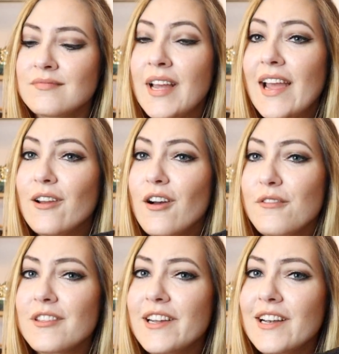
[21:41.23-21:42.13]
I love
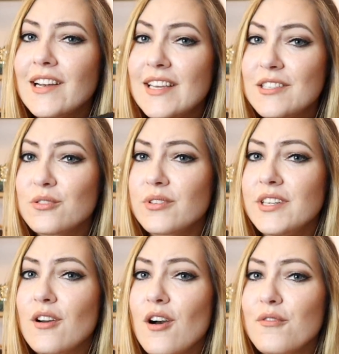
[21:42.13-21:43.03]
the little
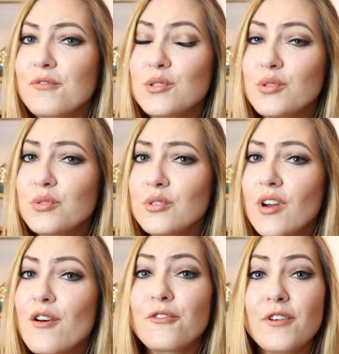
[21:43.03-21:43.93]
history of two
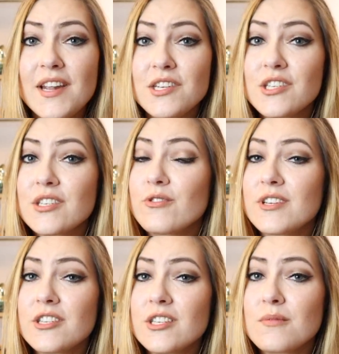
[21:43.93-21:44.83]
French
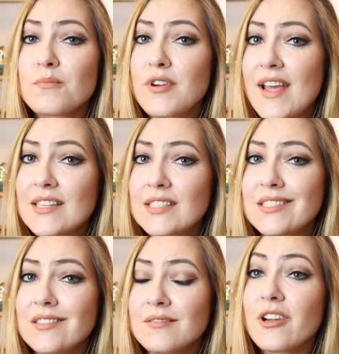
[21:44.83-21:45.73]
tradition
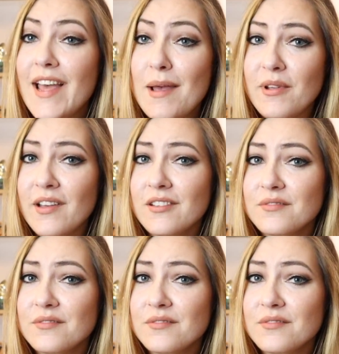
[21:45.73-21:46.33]
brands collabing.